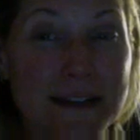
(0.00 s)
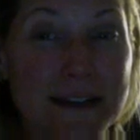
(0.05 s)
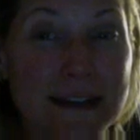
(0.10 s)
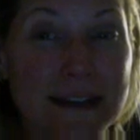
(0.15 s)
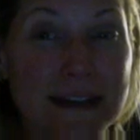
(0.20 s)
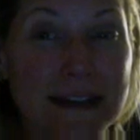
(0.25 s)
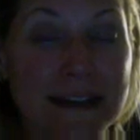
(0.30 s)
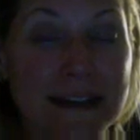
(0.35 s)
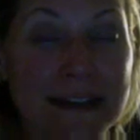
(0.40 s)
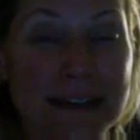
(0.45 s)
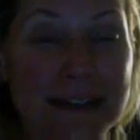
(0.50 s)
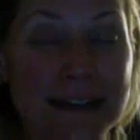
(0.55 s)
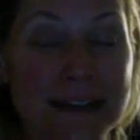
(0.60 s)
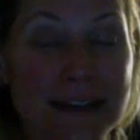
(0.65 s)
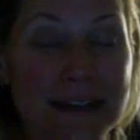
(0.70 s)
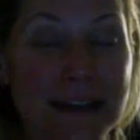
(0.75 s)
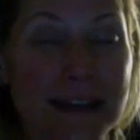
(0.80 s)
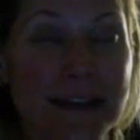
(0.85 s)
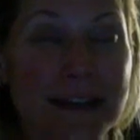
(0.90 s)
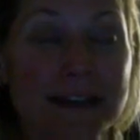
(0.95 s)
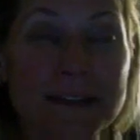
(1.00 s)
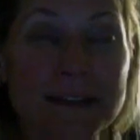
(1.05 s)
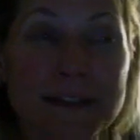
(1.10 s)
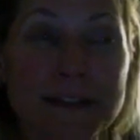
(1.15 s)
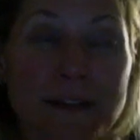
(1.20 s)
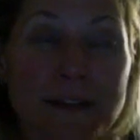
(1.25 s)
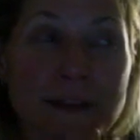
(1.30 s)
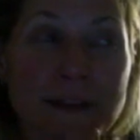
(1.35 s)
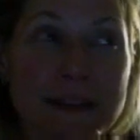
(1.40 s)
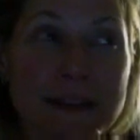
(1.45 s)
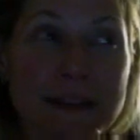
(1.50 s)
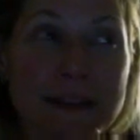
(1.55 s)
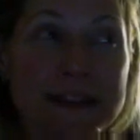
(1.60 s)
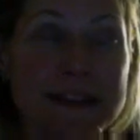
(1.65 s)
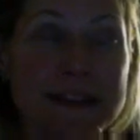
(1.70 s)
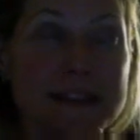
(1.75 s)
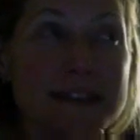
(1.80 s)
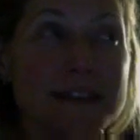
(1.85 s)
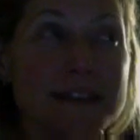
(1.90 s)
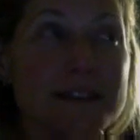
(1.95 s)
And then, I don't know, I
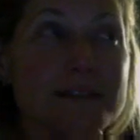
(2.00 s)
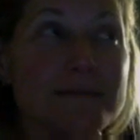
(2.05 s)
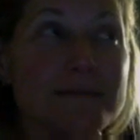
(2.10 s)
guess